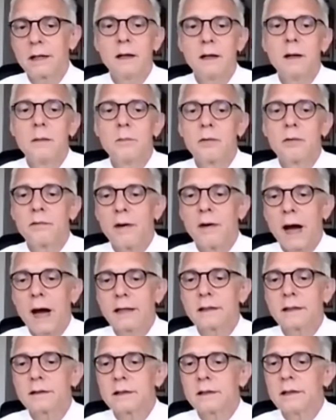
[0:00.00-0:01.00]

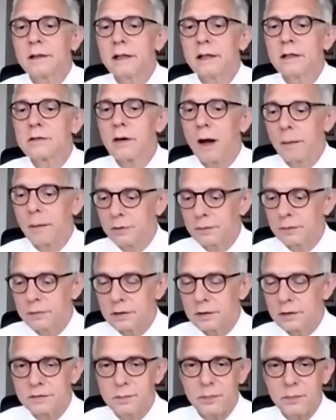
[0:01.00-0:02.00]
provided an intraabdominal
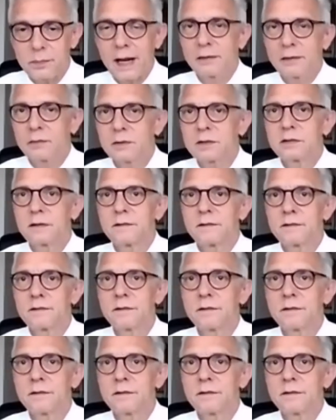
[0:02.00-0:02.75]
spread, it is